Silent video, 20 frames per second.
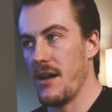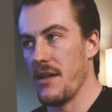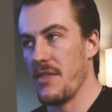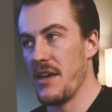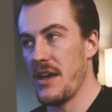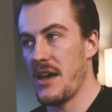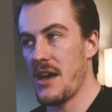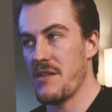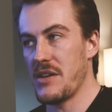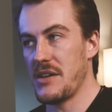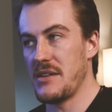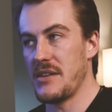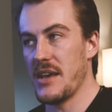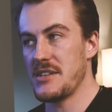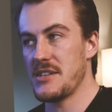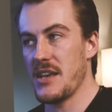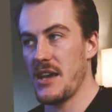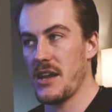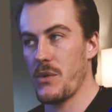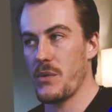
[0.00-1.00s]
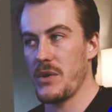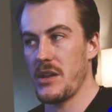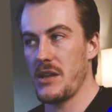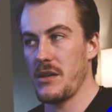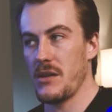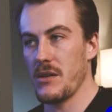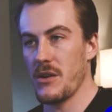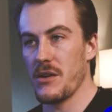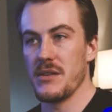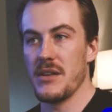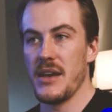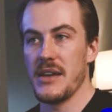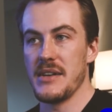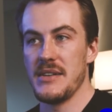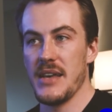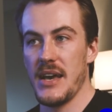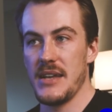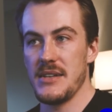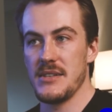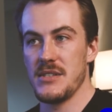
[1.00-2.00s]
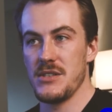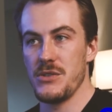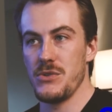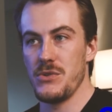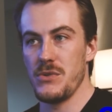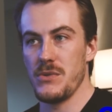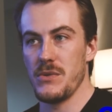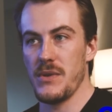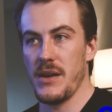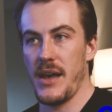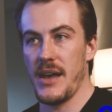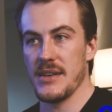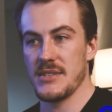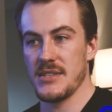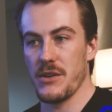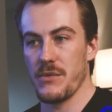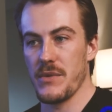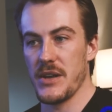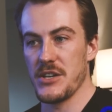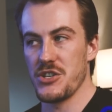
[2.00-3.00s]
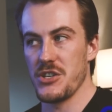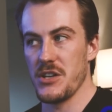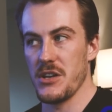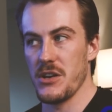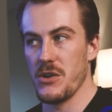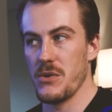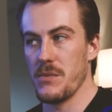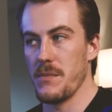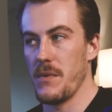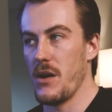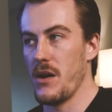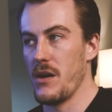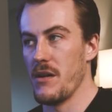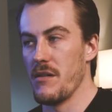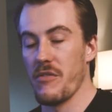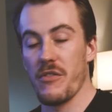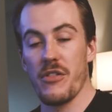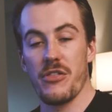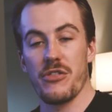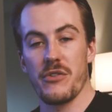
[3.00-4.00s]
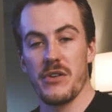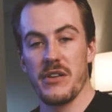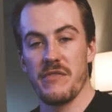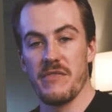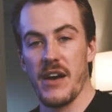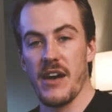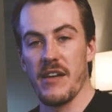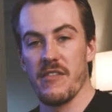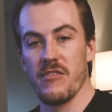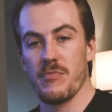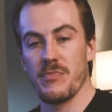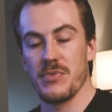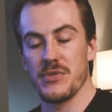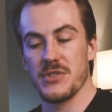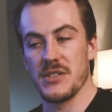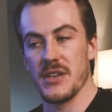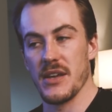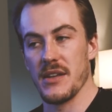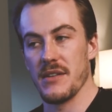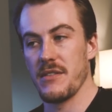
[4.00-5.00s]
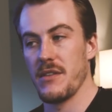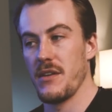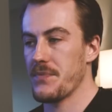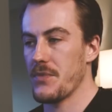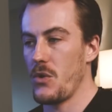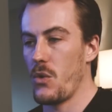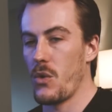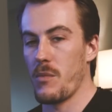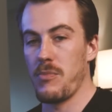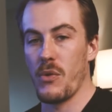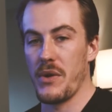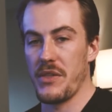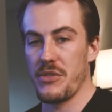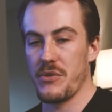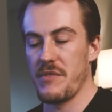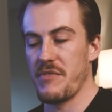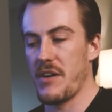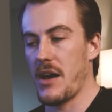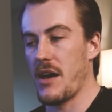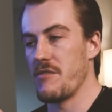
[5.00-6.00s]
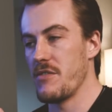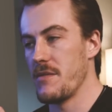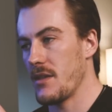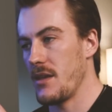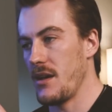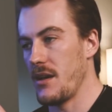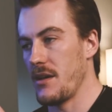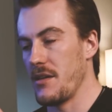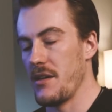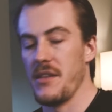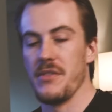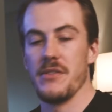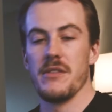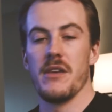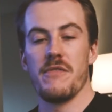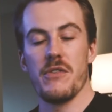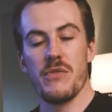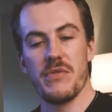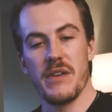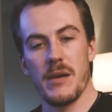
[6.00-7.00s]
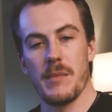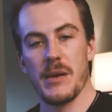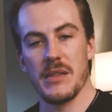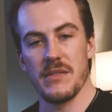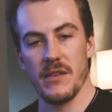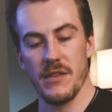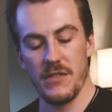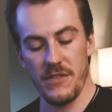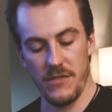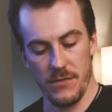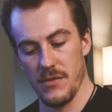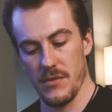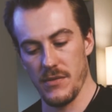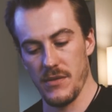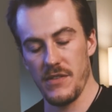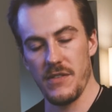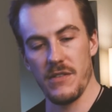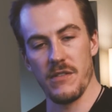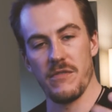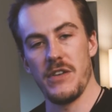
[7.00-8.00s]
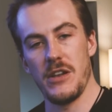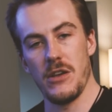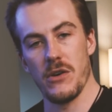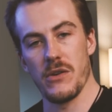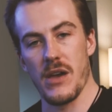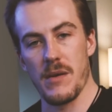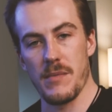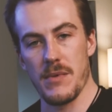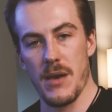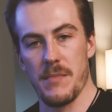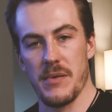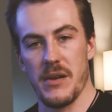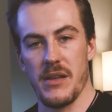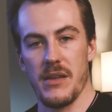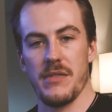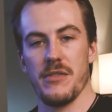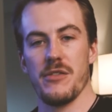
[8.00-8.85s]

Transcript: They have a debt to equity, or a debt to asset ratio of 35%. Or 0.35. And if you think about this is a video game company.